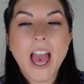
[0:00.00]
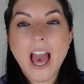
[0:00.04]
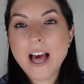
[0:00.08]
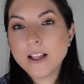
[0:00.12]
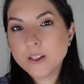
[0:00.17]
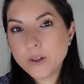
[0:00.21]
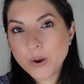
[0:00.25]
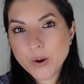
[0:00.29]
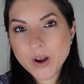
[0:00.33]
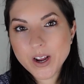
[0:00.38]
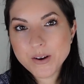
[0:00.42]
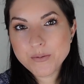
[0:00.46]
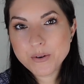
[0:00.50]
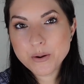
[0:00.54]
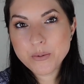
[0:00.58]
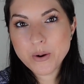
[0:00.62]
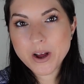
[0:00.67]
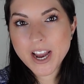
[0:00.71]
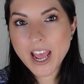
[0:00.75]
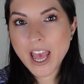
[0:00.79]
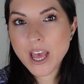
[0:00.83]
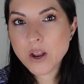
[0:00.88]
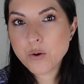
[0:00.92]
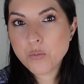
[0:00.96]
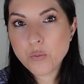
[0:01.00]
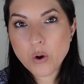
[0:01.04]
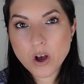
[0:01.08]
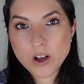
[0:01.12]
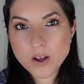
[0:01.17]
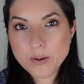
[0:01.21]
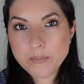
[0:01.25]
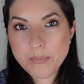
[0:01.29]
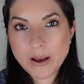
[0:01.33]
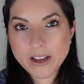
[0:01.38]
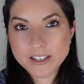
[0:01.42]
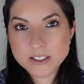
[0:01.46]
Hello everyone and
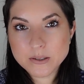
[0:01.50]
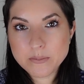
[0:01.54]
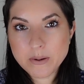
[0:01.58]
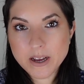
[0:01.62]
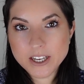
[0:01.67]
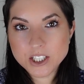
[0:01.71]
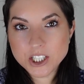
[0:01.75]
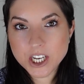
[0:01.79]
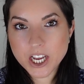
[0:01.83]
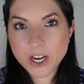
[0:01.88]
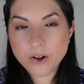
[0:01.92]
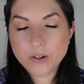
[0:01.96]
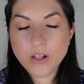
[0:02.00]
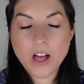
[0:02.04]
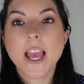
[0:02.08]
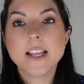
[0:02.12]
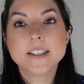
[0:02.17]
welcome back to my channel.